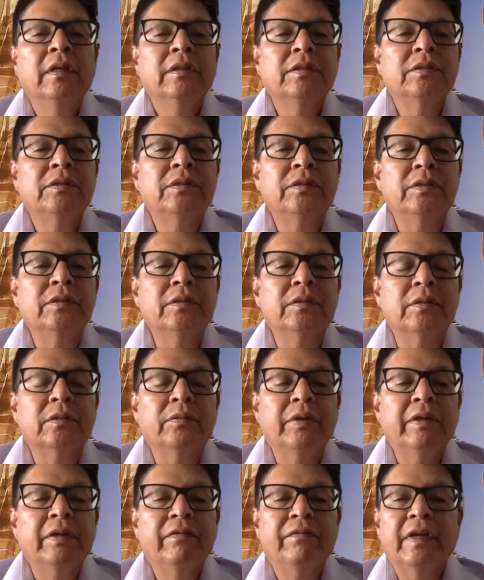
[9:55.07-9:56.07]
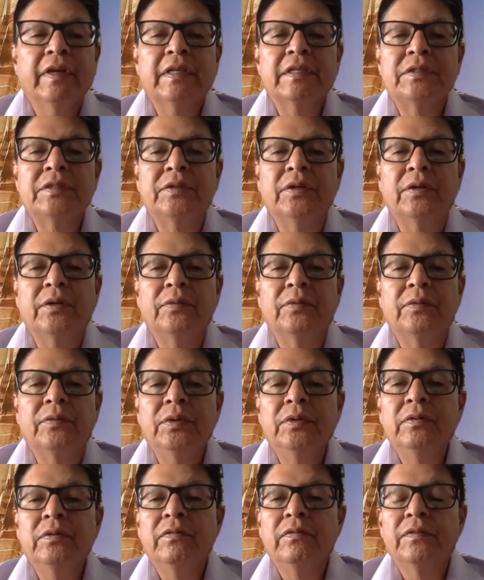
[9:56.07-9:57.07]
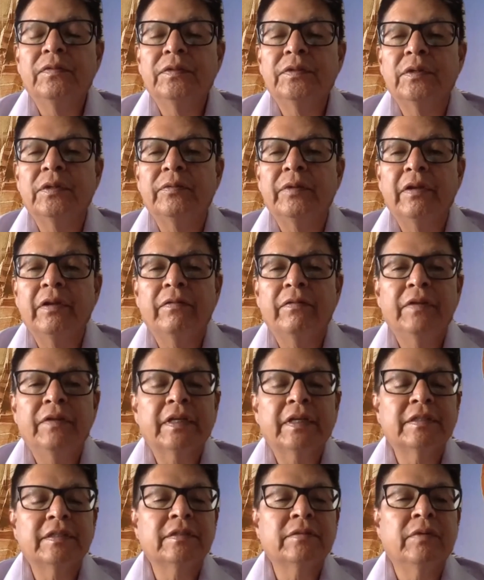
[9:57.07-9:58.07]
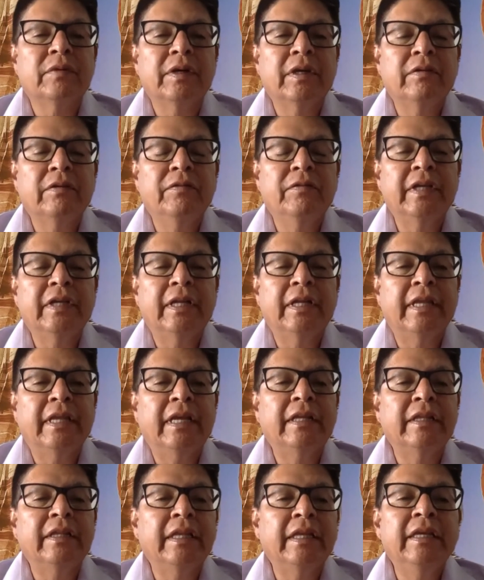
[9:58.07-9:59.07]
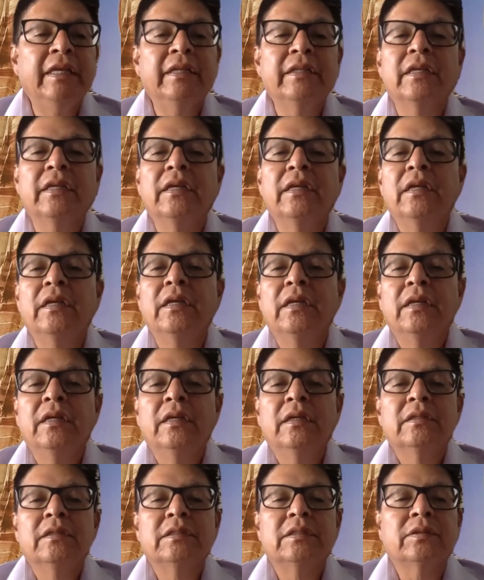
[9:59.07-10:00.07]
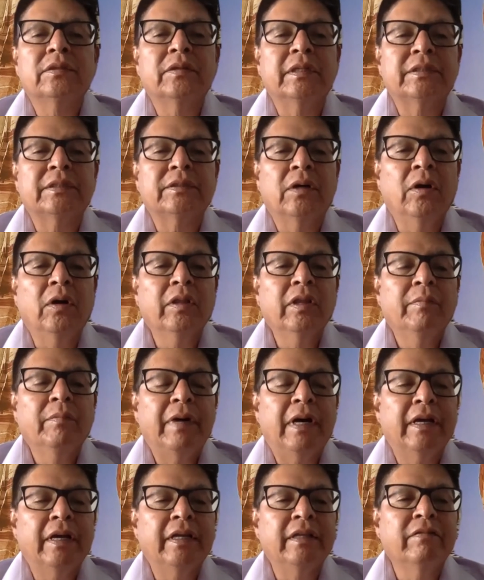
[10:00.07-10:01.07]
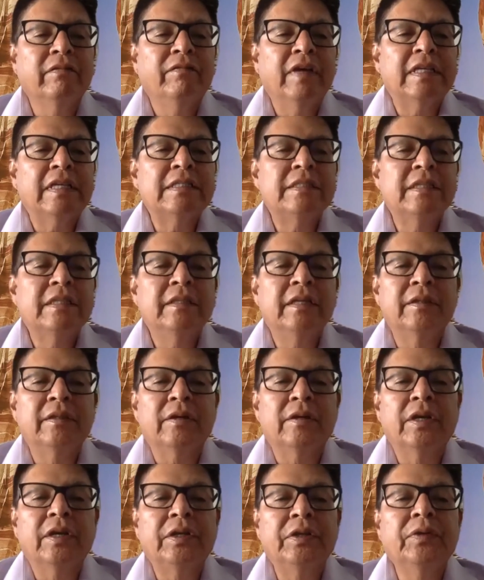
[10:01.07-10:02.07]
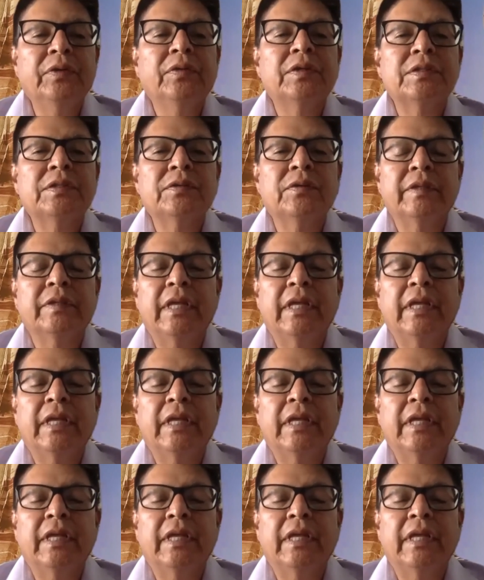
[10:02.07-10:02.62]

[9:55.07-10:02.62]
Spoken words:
to refix their roof, to refix whatever that they need. So it's all about investing in our youth so they